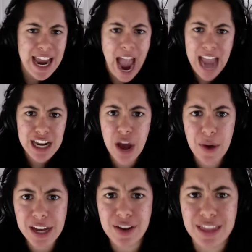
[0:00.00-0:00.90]
I know
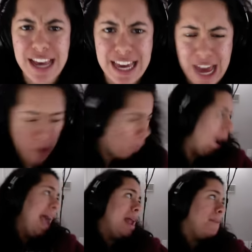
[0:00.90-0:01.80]
what you're thinking.
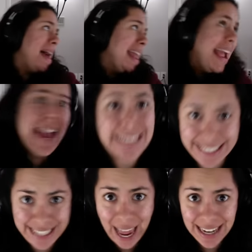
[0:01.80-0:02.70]
Wait a minute, it's
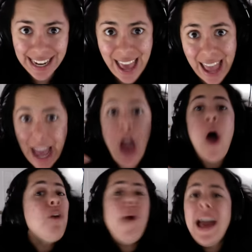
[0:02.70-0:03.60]
Sunday.
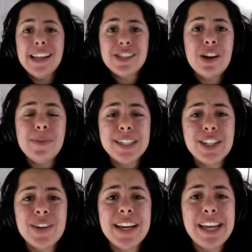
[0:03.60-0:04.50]
Why is there
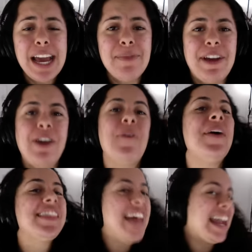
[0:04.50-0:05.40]
Mystery Gaming?
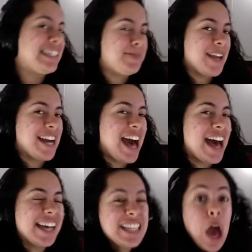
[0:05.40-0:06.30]
Well, that is
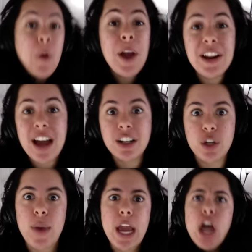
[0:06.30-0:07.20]
because we are now
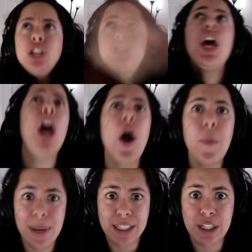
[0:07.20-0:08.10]
doing two
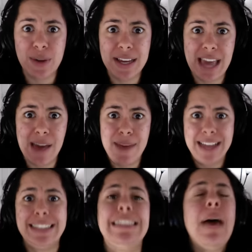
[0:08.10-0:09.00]
Mystery
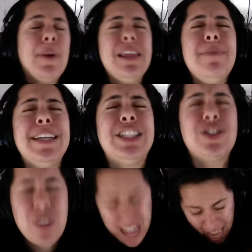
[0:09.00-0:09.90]
Gamings, double the
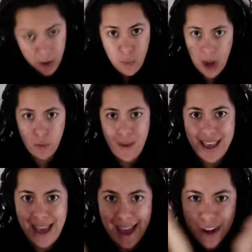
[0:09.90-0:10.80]
mystery in one
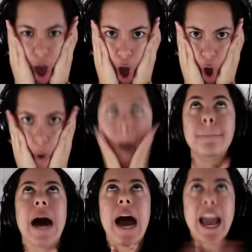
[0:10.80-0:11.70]
weekend. Oh
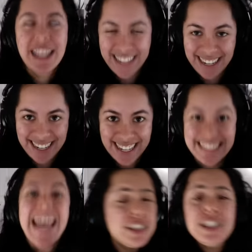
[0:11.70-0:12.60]
my
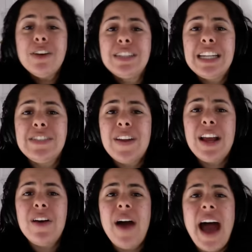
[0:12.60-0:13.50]
goodness. So today's
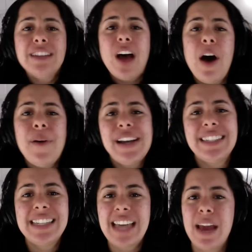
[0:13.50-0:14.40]
video, as always,
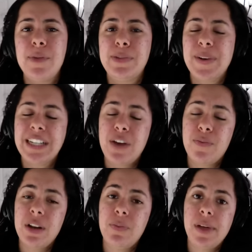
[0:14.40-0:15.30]
is a game was picked out for
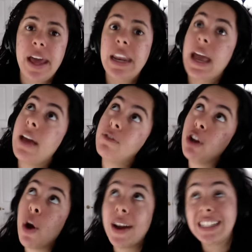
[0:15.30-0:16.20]
me to play and I have
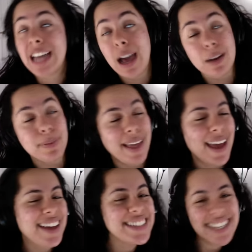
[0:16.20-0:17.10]
no idea how to
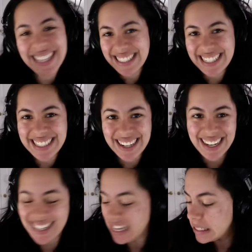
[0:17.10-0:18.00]
play it. So let's get
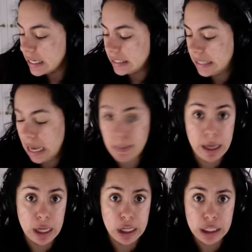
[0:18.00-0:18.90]
started. Today's game
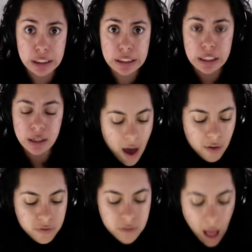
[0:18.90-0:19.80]
is
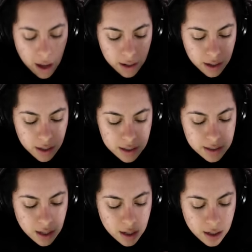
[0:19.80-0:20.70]

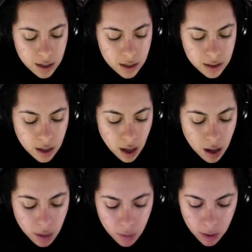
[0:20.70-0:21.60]
Vloggers
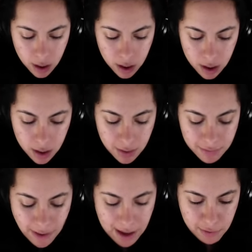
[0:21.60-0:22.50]
Go
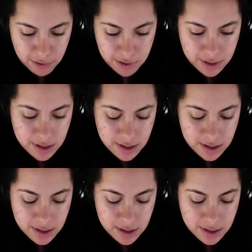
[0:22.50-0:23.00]
Viral.